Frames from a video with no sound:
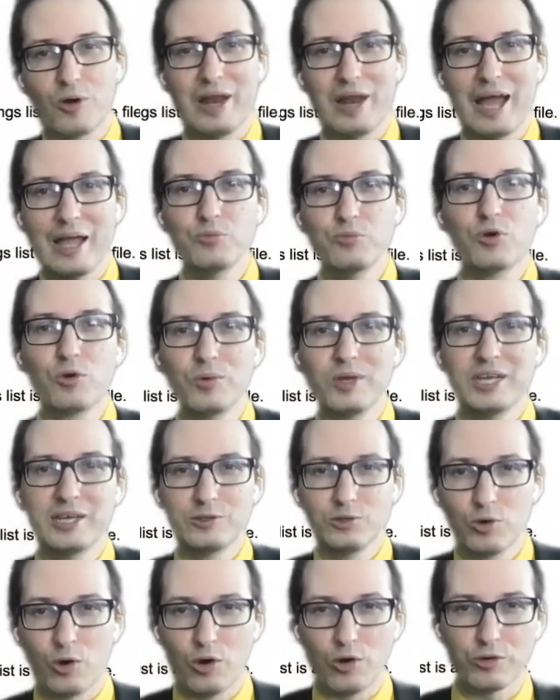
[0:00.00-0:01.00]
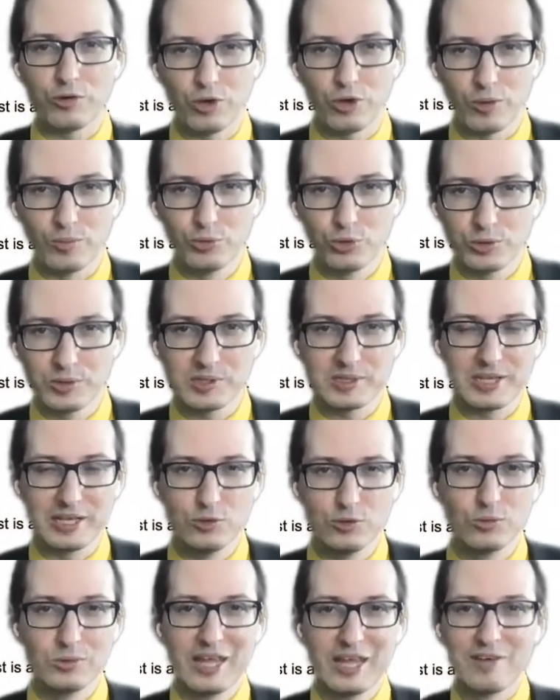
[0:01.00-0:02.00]
a library and you order books, then
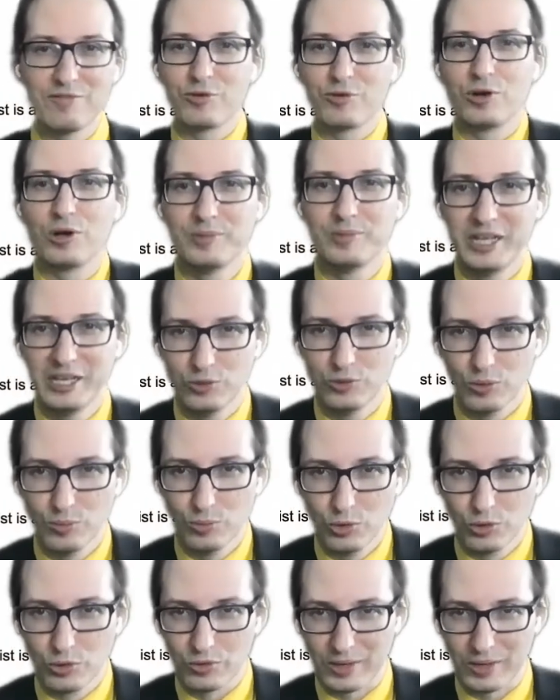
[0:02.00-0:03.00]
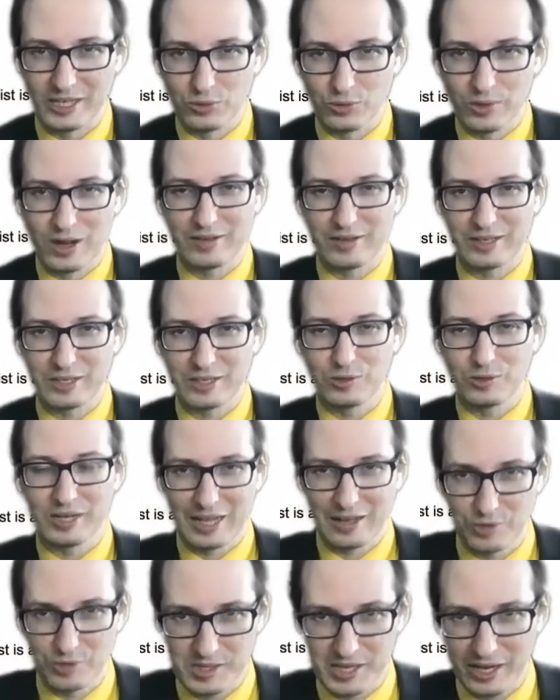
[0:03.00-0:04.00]
you never update a book, right? You can
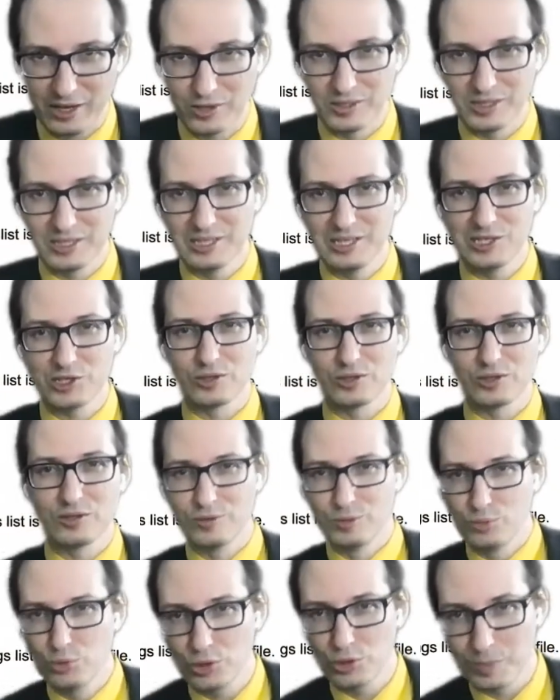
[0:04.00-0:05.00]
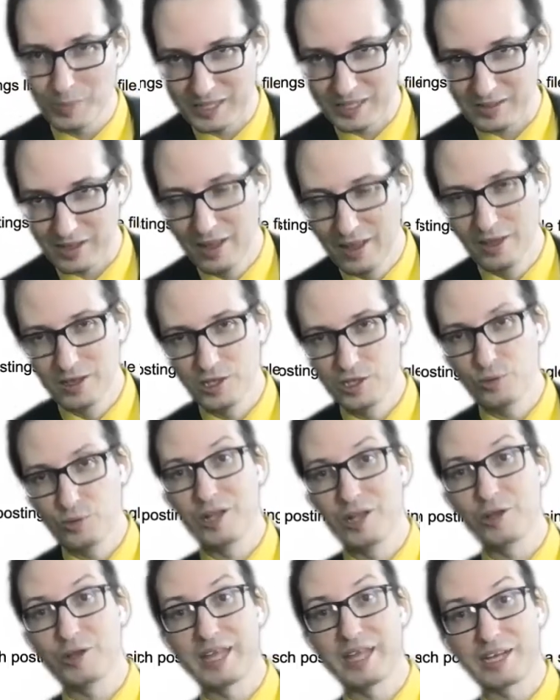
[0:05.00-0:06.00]
have a second edition of a book, but you
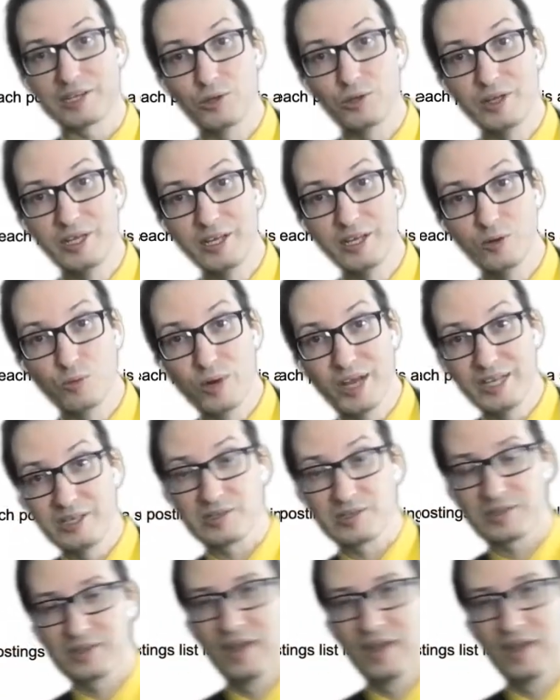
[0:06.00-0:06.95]
will not actually erase